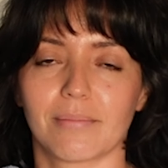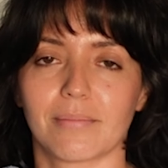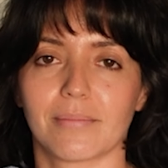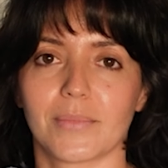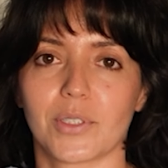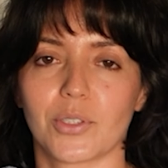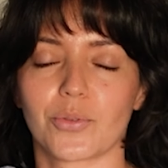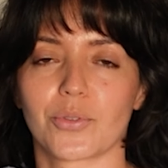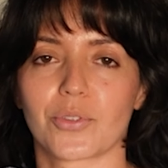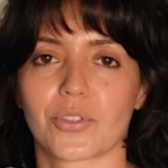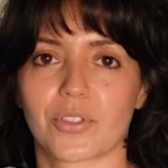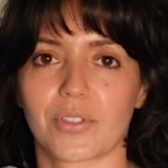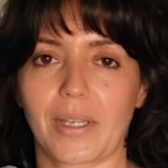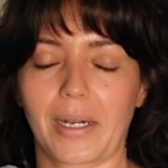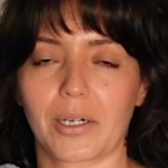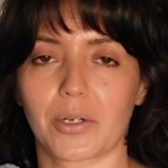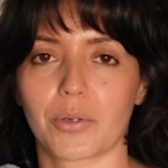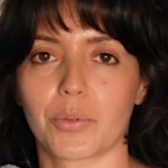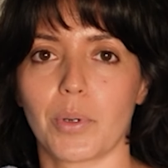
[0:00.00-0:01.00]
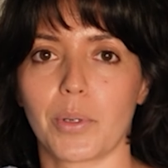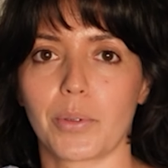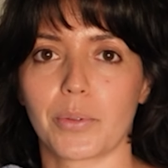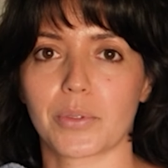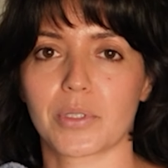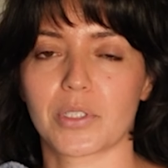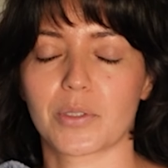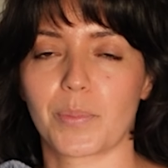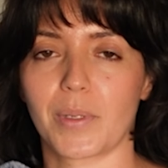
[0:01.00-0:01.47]
use air
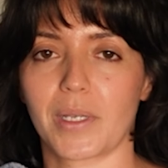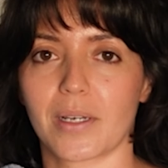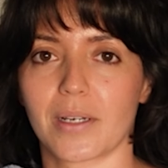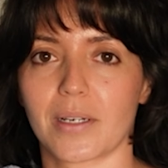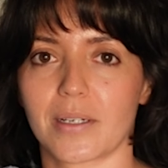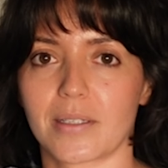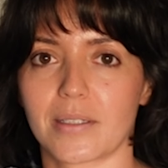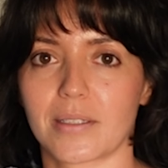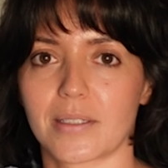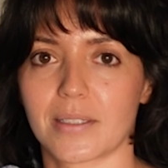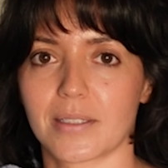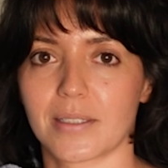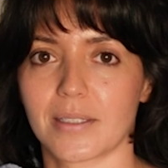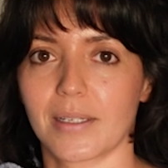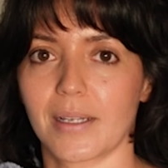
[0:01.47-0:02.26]
quotes because